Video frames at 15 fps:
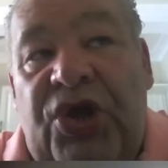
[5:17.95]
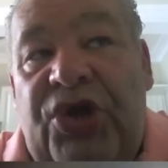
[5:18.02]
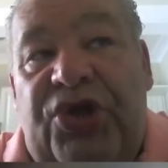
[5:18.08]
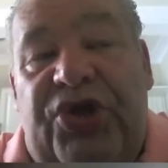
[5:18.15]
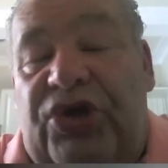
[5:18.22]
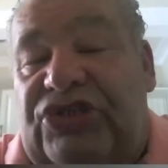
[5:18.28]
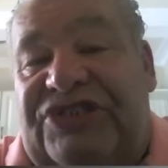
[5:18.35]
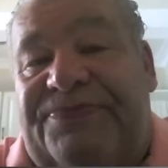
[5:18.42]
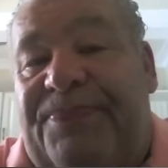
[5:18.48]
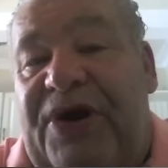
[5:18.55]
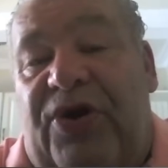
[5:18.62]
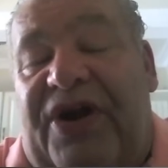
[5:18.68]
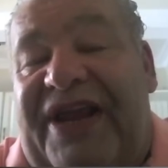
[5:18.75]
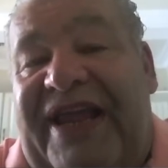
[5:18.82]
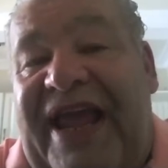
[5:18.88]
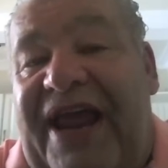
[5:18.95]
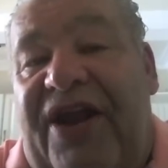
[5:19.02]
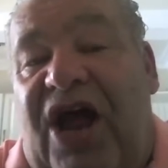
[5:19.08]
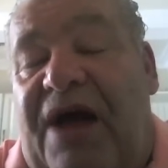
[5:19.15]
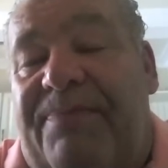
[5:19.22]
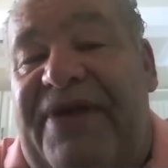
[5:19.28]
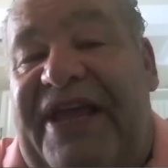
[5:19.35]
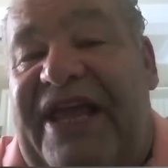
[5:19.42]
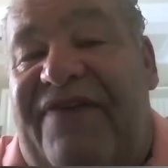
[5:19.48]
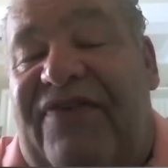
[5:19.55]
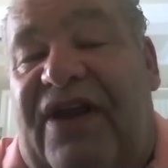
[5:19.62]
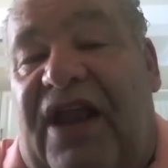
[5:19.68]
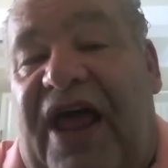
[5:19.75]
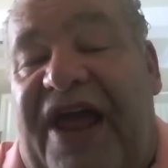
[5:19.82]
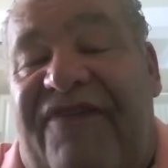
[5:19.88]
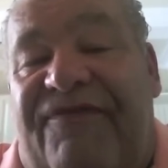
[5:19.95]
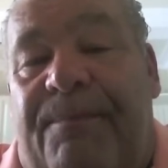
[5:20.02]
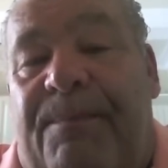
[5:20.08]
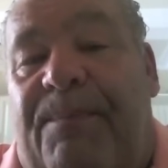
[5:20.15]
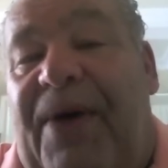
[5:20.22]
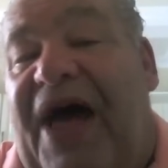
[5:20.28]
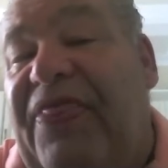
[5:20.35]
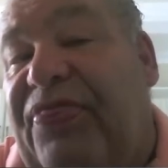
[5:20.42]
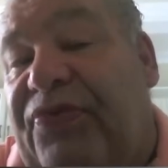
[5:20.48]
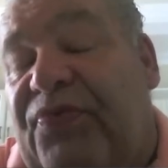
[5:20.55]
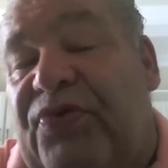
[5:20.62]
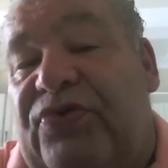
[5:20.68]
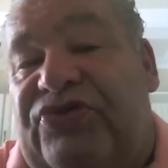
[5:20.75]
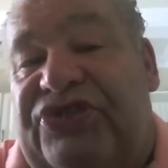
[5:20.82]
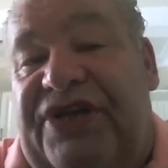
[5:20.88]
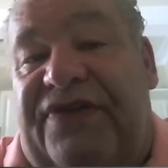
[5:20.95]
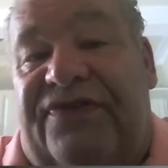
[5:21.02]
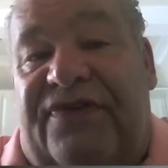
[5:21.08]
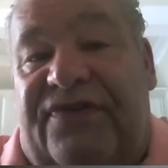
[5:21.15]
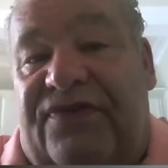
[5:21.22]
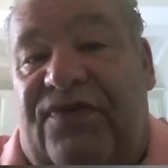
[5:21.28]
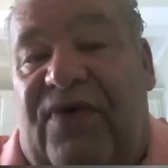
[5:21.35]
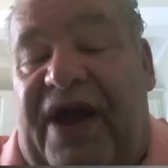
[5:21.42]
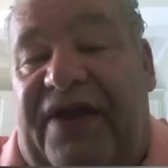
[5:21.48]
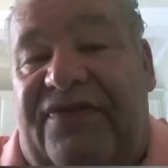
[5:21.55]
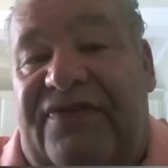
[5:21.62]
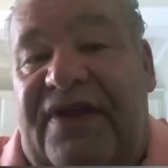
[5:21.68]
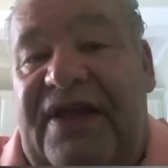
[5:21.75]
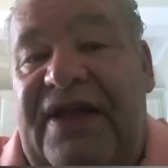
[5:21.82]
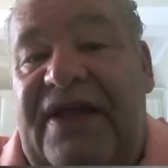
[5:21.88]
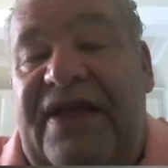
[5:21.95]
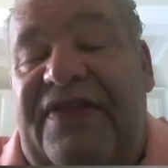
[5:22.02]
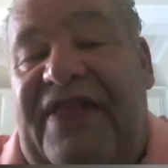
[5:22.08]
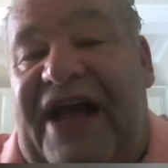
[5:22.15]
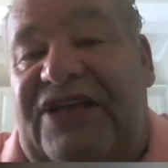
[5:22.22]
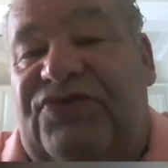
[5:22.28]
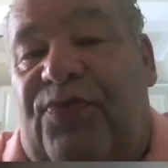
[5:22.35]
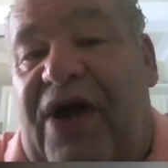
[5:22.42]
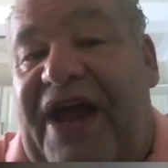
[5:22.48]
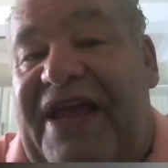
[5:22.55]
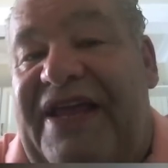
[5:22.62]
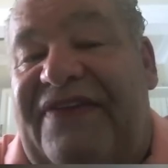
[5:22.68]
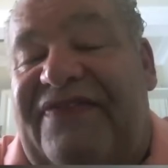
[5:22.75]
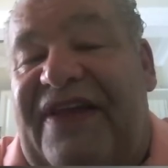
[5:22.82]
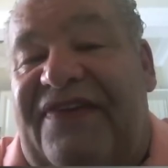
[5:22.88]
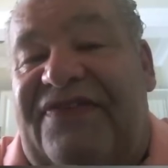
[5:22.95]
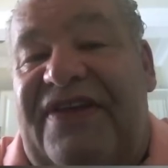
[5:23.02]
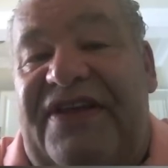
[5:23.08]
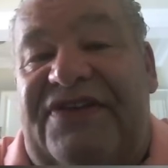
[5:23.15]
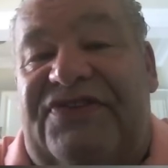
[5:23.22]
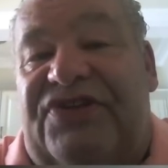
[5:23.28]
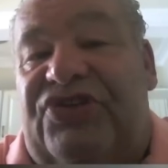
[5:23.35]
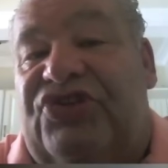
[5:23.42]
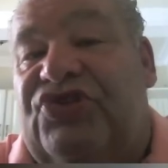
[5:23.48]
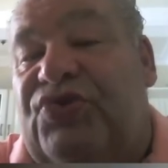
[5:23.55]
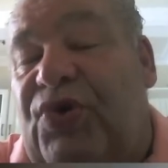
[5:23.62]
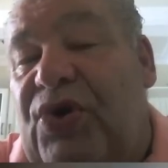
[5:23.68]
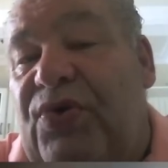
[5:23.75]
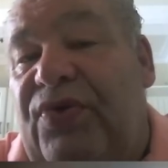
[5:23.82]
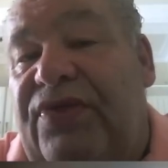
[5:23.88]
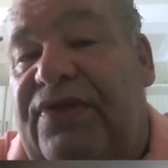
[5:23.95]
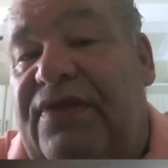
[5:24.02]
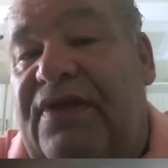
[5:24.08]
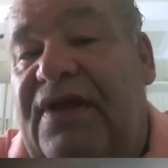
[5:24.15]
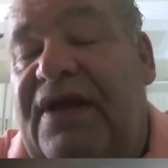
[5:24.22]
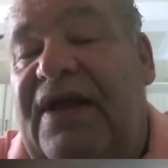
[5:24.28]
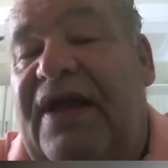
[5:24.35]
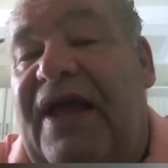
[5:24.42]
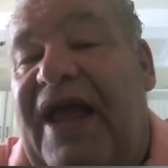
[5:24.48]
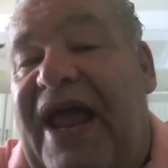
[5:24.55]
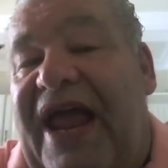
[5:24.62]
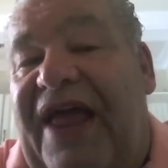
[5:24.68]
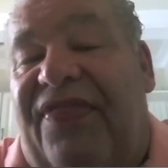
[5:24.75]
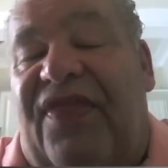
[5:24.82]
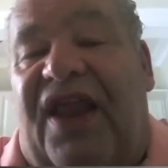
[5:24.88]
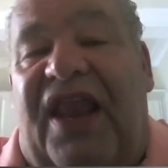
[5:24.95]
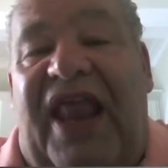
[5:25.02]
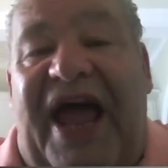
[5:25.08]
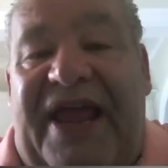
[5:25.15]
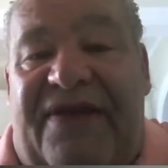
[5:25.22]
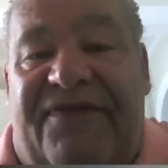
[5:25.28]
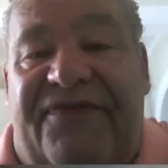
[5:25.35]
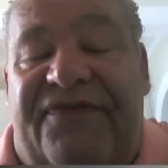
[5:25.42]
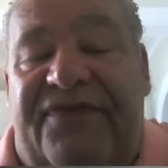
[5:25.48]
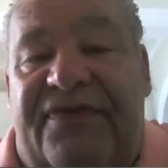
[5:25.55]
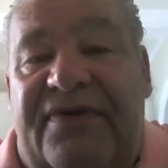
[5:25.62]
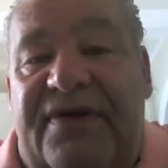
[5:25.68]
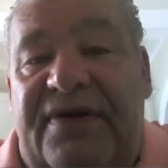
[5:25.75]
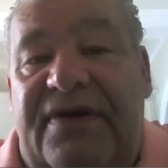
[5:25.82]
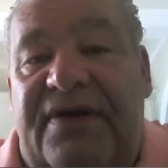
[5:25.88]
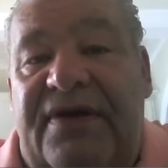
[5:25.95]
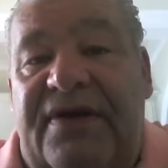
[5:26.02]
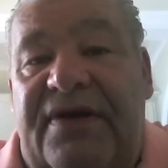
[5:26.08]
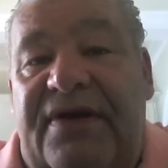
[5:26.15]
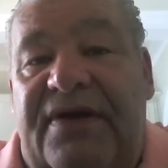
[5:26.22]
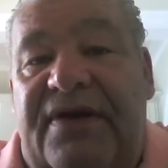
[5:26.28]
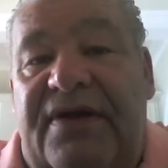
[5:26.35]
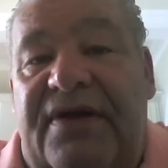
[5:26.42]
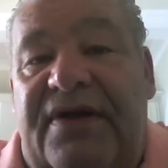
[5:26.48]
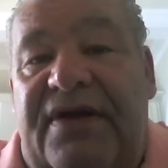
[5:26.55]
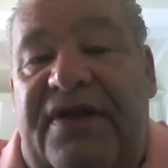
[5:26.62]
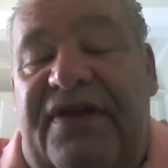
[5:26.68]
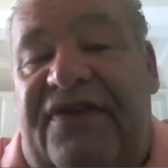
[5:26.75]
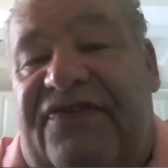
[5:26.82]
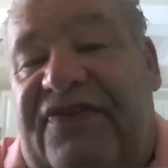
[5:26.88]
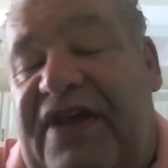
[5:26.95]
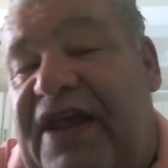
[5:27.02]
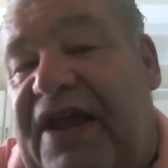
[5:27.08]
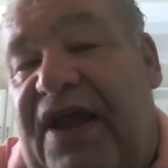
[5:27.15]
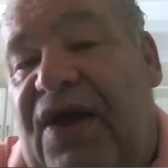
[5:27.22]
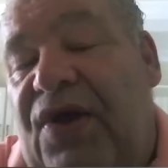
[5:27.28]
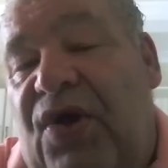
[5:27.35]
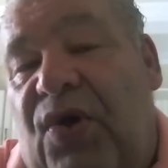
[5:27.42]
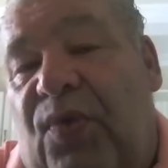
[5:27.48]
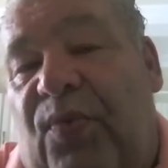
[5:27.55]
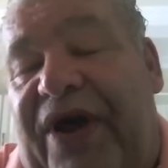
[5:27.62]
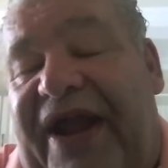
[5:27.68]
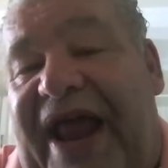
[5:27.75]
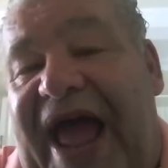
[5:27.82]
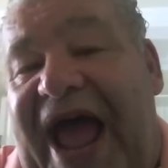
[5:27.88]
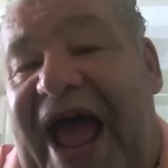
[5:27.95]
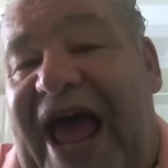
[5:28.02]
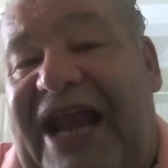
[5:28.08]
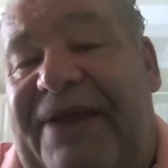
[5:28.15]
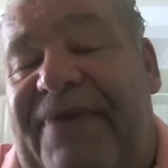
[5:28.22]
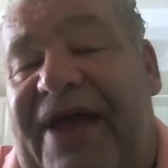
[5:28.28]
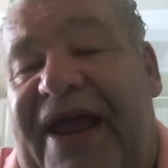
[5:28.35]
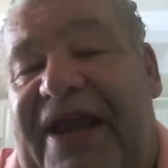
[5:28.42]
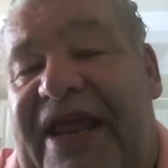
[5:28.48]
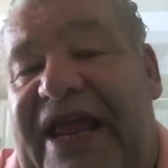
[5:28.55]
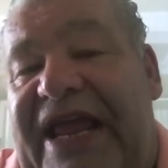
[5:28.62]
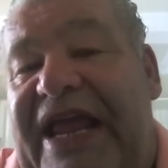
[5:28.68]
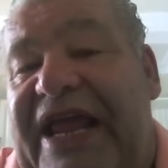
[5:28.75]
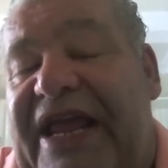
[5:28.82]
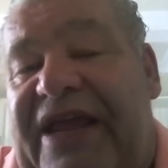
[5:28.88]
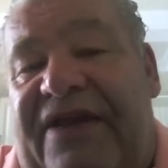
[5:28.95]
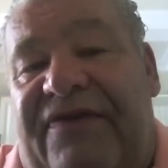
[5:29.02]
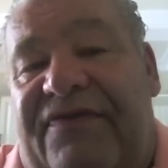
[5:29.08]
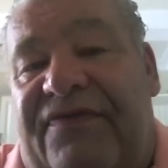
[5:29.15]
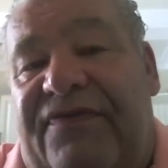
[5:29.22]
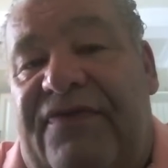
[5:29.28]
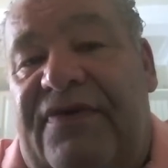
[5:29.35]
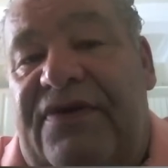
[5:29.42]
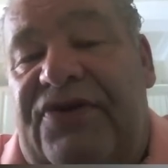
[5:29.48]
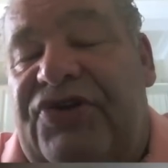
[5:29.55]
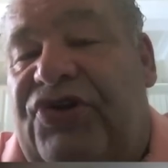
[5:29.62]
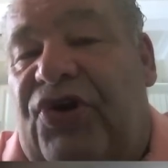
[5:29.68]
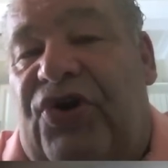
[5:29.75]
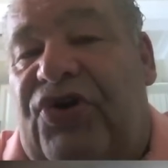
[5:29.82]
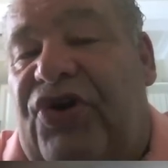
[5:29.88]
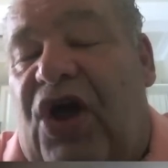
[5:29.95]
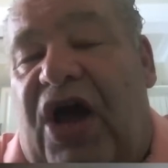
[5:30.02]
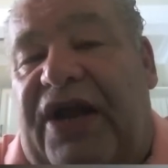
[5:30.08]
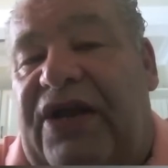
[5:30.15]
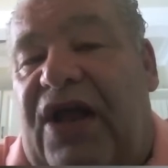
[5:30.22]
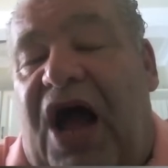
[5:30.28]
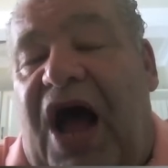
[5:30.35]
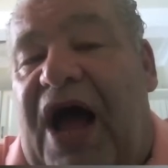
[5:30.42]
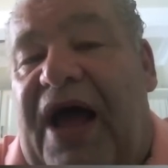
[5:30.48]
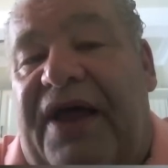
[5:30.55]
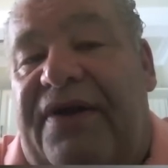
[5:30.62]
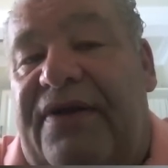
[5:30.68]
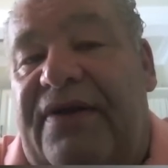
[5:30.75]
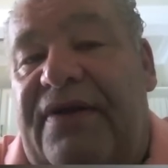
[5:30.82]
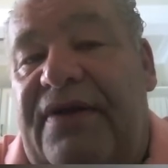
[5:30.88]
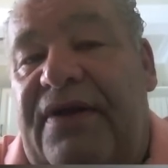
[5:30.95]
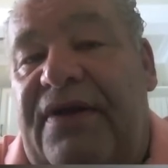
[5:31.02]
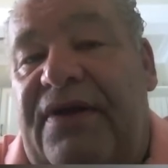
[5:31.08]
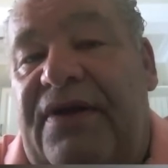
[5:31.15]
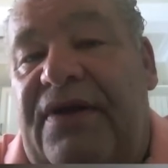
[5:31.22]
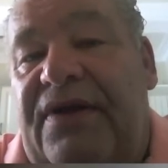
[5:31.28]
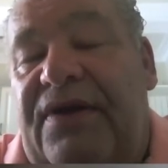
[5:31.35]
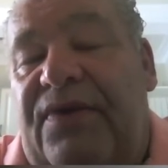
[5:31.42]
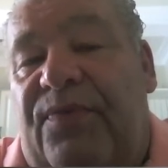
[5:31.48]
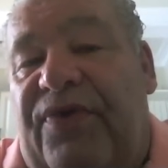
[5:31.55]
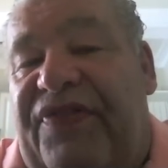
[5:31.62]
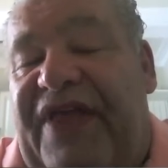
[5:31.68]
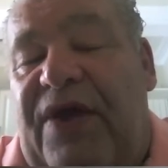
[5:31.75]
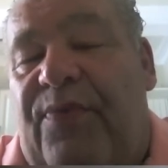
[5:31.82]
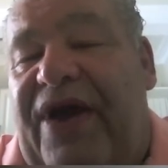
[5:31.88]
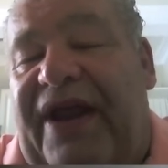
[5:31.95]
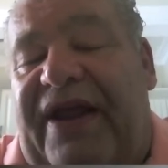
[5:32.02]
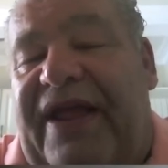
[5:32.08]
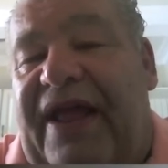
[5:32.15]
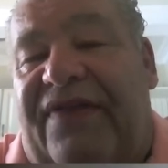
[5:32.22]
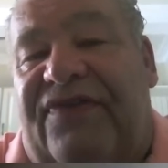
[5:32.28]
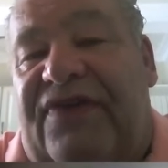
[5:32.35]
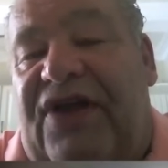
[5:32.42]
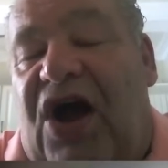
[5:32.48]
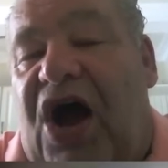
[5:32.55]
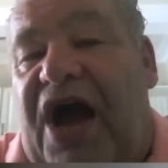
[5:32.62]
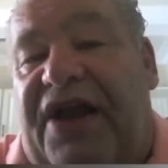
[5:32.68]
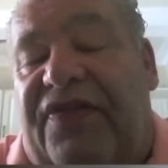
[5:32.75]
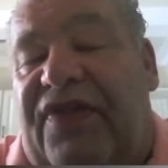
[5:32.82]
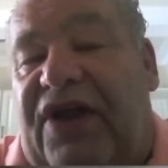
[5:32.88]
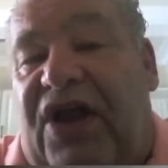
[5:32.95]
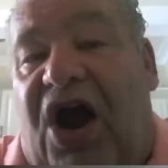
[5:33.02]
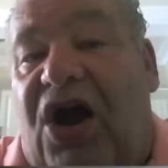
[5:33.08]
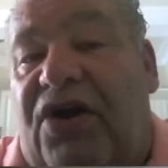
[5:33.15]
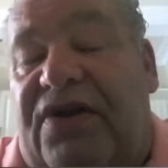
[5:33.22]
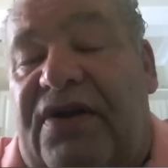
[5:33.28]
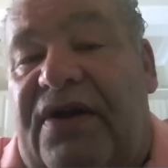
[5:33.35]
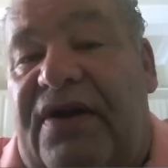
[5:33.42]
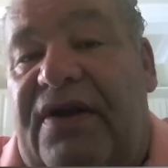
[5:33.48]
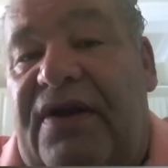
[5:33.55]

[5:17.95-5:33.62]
your spirit cannot be given life but through Jesus Christ. That's why he says he is the truth and the life. You see, when Adam and Eve turned on God, when they went against God in the garden,